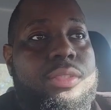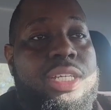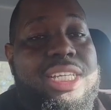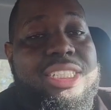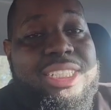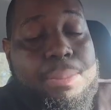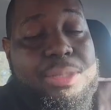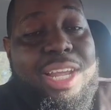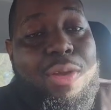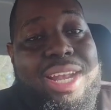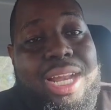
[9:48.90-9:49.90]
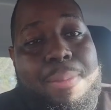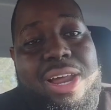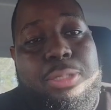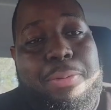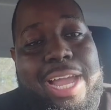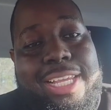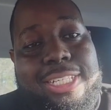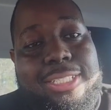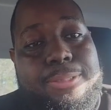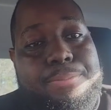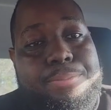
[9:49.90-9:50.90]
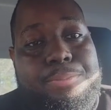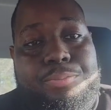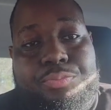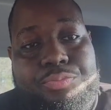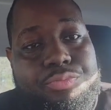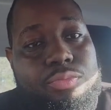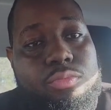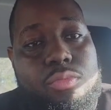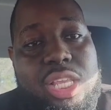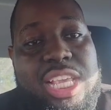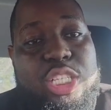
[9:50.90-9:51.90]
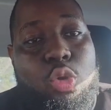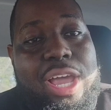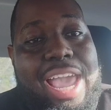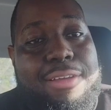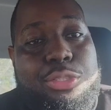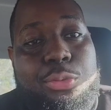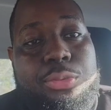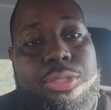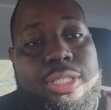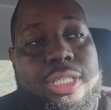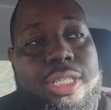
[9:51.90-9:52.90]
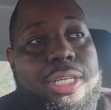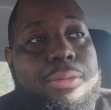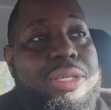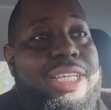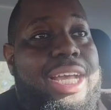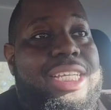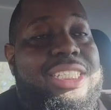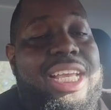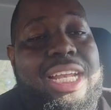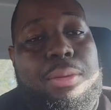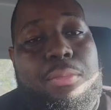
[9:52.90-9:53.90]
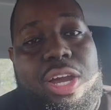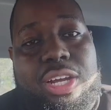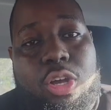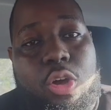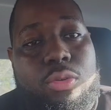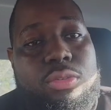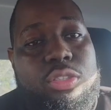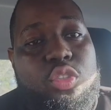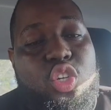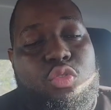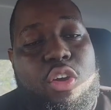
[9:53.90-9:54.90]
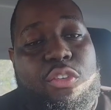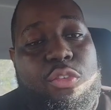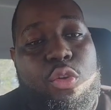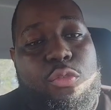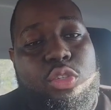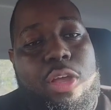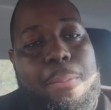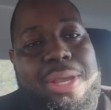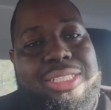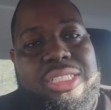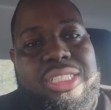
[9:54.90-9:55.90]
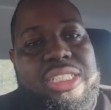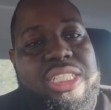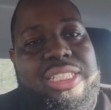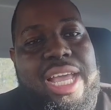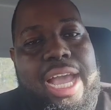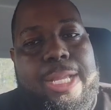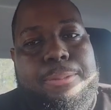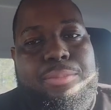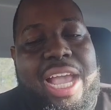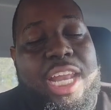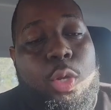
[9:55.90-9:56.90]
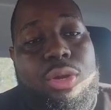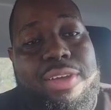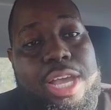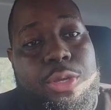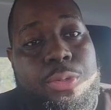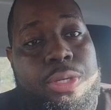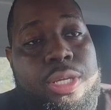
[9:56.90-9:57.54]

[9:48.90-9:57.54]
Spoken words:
Steve Bisciotti gonna have to come out of his pockets. He's gonna have to, because letting Lamar go two first-round picks, this is just not adequate value.